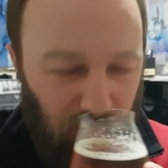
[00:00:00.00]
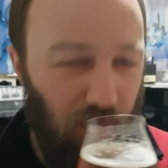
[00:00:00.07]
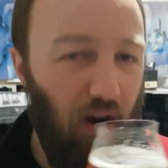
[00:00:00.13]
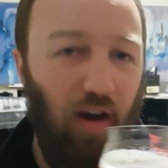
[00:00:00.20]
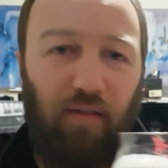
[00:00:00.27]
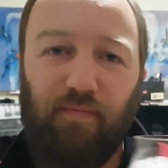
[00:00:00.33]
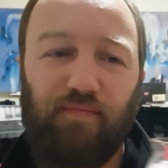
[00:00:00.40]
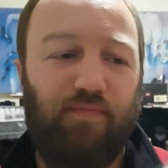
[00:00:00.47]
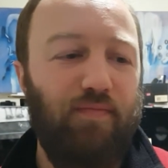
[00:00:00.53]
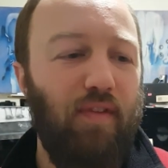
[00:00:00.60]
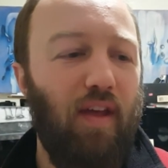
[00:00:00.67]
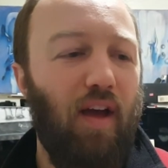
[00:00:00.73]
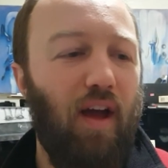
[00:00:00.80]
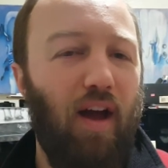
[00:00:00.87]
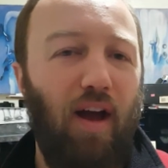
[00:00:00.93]
Yeah.
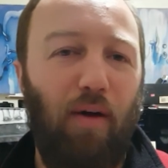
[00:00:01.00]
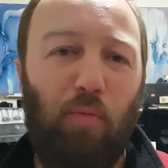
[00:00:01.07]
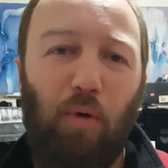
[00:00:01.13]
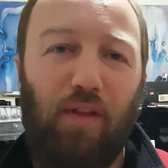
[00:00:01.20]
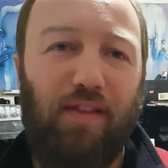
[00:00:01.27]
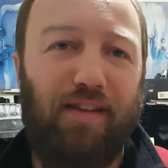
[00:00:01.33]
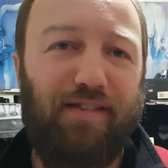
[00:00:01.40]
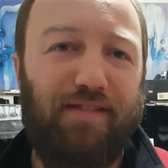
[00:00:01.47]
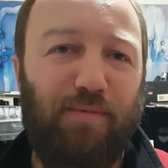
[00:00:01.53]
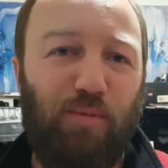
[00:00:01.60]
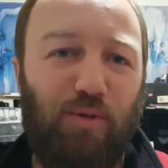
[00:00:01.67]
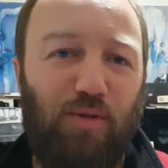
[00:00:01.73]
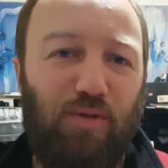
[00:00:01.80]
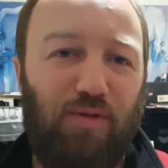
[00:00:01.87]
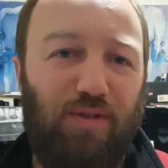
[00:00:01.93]
When this
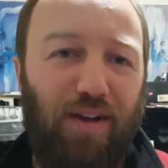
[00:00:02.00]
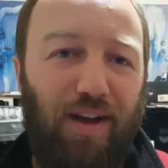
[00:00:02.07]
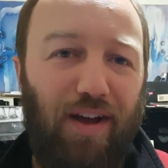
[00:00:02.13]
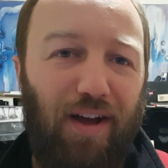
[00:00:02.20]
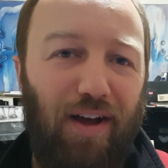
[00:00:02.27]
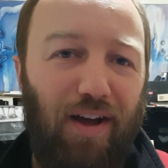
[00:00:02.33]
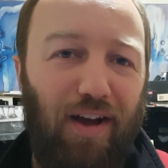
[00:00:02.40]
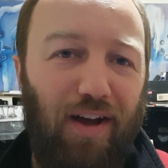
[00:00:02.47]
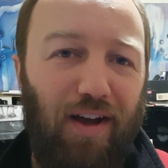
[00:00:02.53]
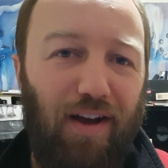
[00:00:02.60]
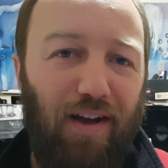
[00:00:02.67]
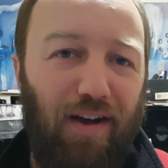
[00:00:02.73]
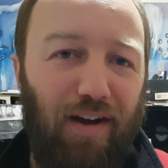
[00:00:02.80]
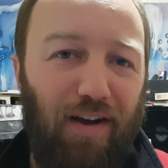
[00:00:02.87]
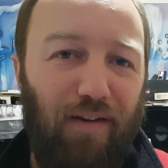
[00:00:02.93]
was
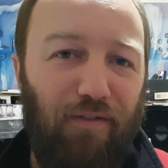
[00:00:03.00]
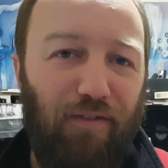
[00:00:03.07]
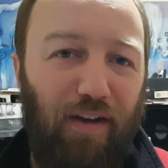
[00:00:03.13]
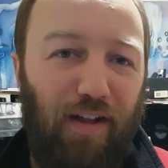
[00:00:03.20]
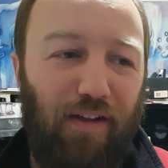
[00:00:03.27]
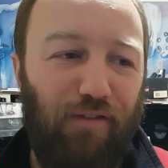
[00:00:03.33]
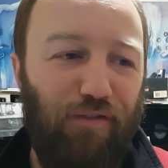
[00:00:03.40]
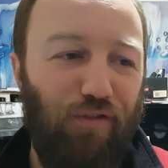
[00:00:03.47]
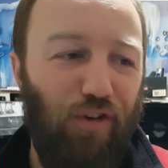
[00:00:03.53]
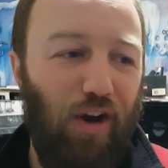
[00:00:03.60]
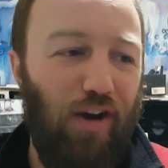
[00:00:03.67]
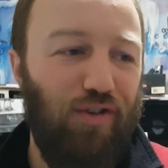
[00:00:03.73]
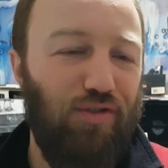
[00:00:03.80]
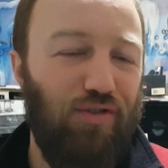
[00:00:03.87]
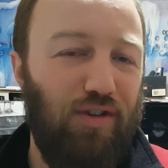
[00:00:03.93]
fairly
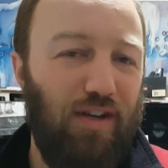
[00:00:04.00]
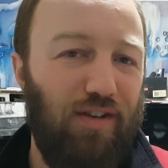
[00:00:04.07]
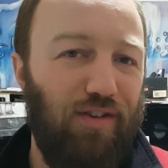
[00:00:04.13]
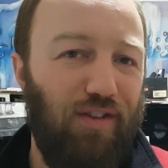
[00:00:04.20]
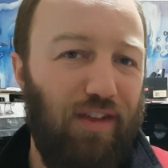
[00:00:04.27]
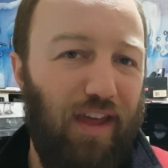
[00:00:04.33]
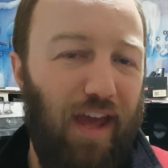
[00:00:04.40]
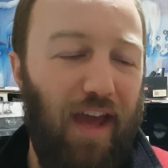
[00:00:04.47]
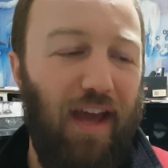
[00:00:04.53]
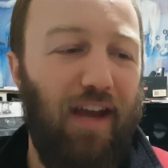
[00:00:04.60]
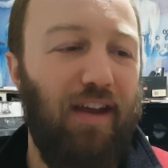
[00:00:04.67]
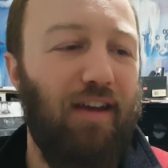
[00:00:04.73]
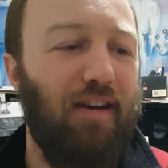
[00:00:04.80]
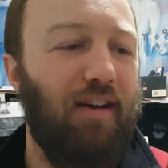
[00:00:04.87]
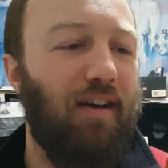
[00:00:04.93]
fresh into the
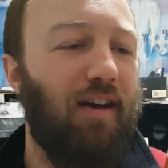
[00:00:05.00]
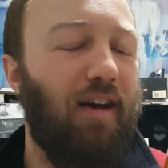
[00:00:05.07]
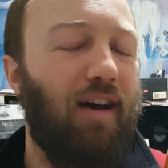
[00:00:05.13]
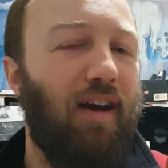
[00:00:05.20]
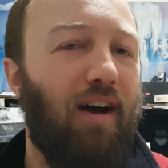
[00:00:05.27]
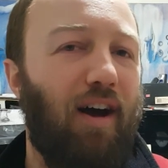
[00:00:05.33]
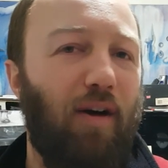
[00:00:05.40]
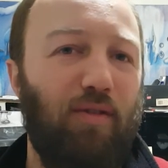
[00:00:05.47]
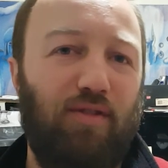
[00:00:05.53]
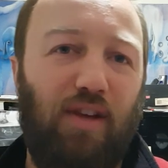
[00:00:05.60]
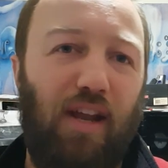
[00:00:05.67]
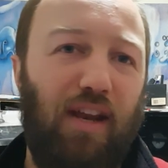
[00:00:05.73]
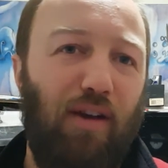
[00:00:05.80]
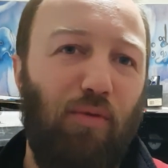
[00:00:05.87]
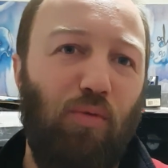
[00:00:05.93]
keg, I was
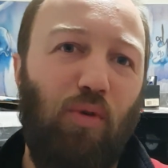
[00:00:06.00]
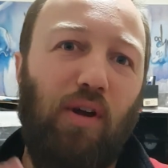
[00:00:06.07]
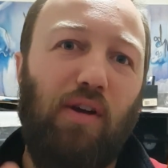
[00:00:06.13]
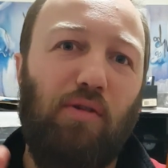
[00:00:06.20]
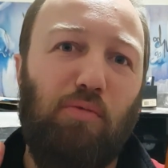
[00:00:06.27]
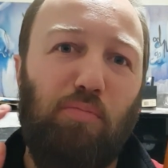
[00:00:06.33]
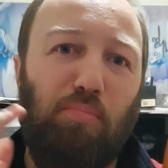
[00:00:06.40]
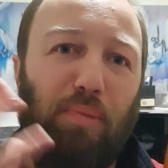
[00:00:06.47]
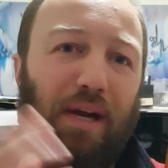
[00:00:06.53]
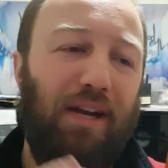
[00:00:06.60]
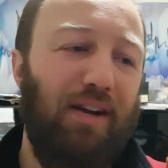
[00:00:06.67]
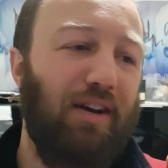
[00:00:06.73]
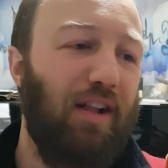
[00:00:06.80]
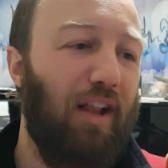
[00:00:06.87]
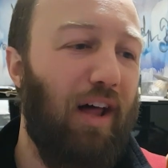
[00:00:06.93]
getting a real
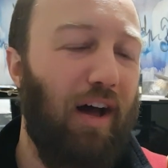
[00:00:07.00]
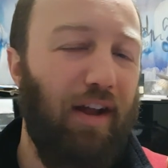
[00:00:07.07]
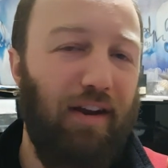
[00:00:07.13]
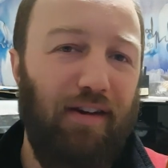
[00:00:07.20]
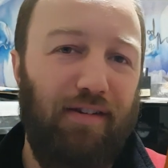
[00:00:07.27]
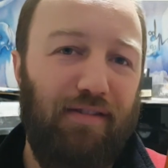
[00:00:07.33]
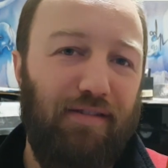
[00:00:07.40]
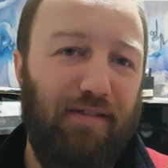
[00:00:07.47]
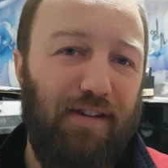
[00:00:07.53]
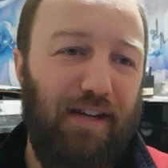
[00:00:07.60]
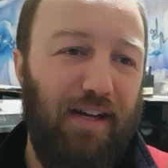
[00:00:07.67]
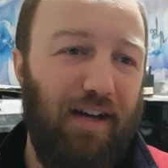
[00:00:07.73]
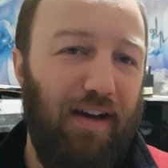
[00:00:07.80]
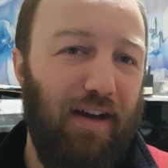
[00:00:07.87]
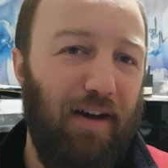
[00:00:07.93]
pina colada
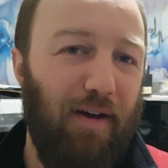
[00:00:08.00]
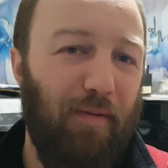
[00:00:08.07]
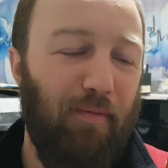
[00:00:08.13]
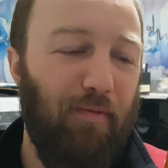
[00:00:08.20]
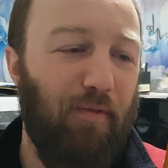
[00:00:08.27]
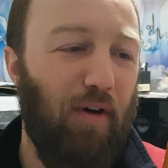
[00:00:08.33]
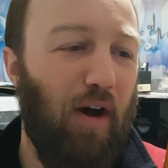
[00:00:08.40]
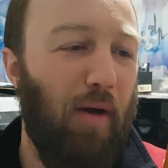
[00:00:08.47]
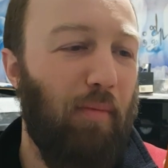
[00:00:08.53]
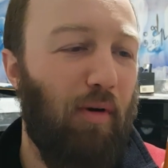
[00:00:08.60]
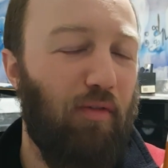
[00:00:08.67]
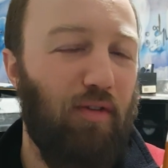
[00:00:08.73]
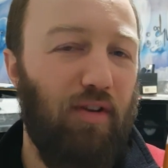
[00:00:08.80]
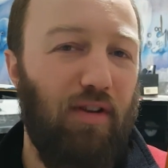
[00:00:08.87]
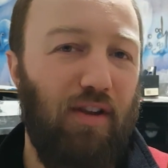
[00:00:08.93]
vibe
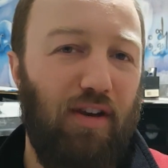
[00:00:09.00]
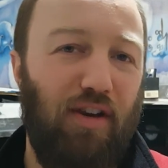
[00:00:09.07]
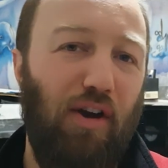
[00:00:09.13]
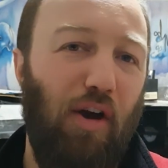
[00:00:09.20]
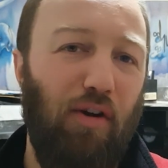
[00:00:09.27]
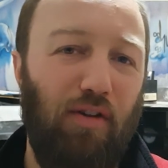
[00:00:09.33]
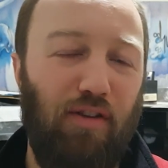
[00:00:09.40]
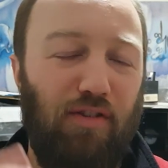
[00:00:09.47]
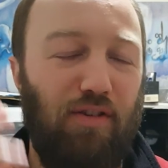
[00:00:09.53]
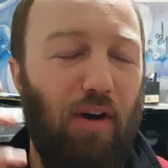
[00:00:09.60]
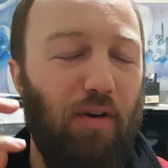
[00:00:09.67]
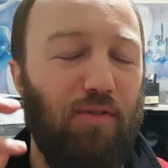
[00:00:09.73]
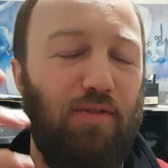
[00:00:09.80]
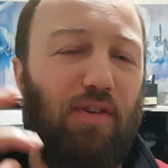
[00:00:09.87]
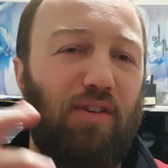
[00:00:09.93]
off it. The
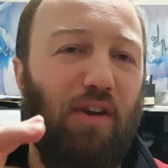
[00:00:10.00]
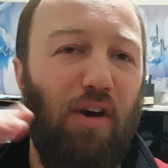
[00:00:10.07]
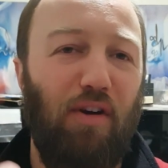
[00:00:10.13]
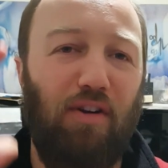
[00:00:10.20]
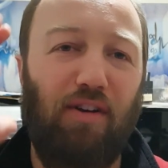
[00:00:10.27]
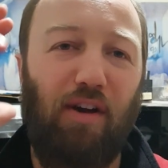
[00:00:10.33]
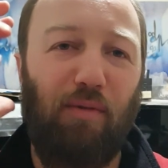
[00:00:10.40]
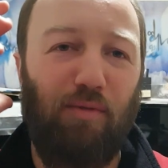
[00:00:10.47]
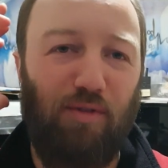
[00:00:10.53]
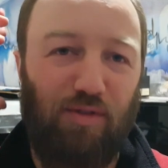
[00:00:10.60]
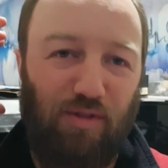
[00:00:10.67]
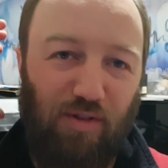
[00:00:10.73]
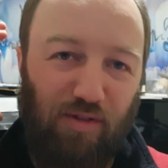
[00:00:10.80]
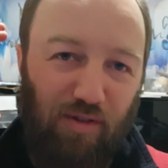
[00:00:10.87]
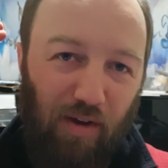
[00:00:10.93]
toasted coconut
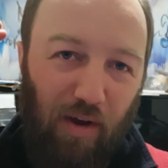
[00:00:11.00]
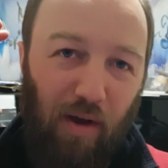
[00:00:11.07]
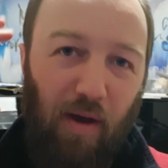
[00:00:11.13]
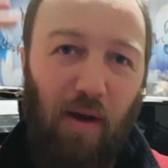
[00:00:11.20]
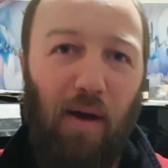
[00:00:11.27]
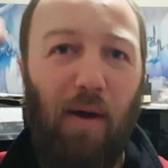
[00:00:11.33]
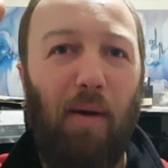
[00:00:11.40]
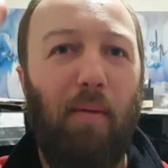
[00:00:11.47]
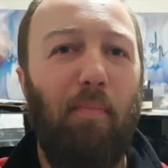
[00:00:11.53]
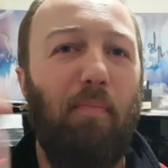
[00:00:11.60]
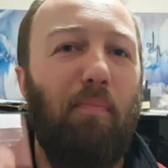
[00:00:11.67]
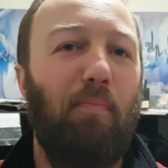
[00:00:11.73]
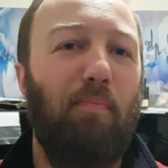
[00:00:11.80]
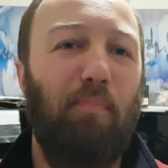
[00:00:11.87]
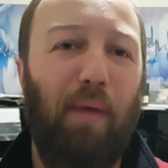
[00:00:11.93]
was just
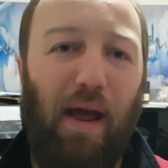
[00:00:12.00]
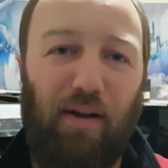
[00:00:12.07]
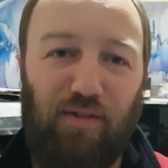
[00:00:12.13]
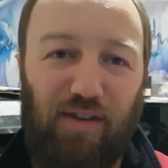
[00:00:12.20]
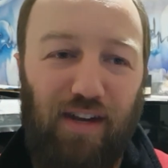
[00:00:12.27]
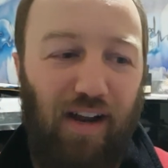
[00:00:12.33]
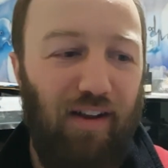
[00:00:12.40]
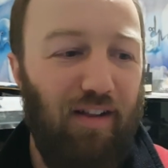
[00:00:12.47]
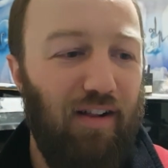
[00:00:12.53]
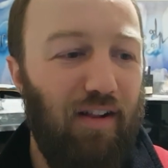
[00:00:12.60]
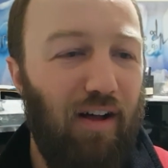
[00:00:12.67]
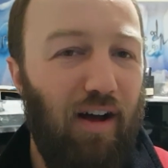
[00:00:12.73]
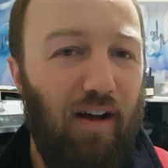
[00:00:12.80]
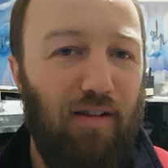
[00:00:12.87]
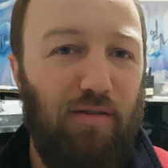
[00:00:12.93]
bouncing out of the
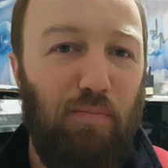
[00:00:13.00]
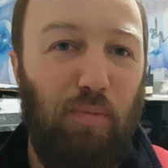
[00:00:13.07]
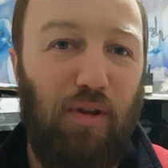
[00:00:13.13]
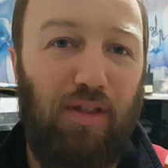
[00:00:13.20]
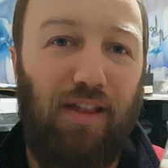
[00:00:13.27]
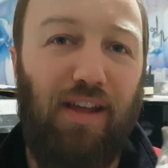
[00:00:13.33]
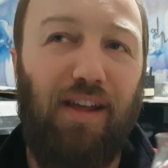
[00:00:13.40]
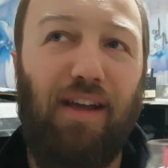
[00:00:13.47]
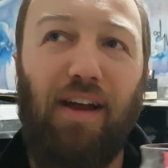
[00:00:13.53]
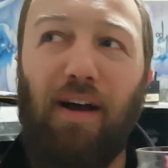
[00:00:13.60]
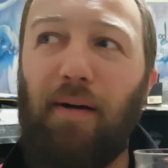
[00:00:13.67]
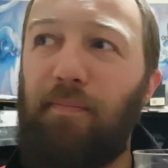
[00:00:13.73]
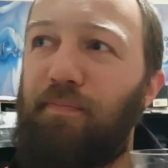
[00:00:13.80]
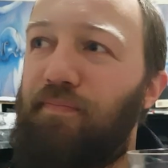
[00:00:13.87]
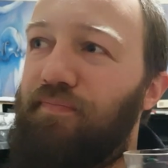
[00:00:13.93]
glass, but the,
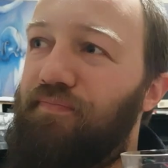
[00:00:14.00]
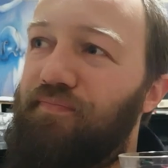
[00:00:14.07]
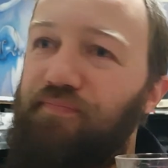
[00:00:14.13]
I